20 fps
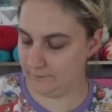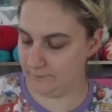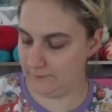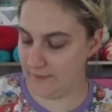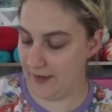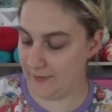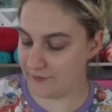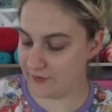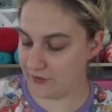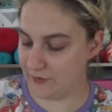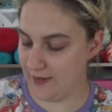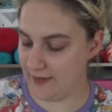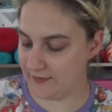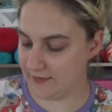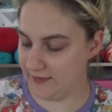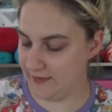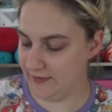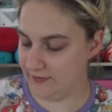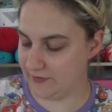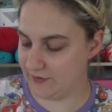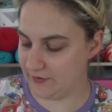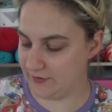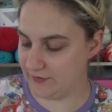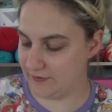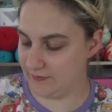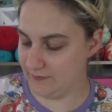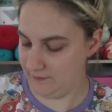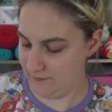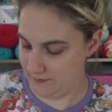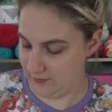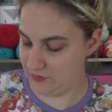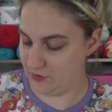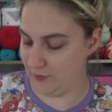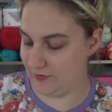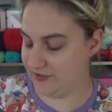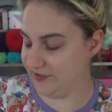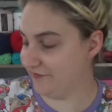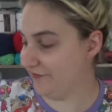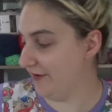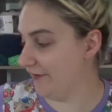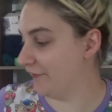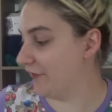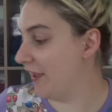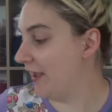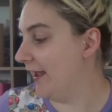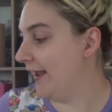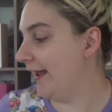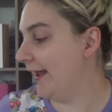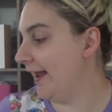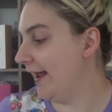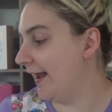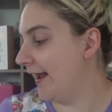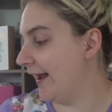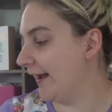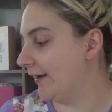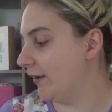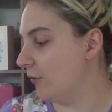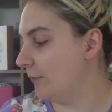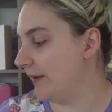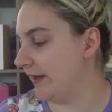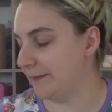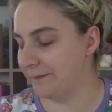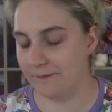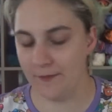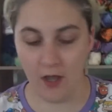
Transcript: I was correct. It is the 25th. Hey, go me.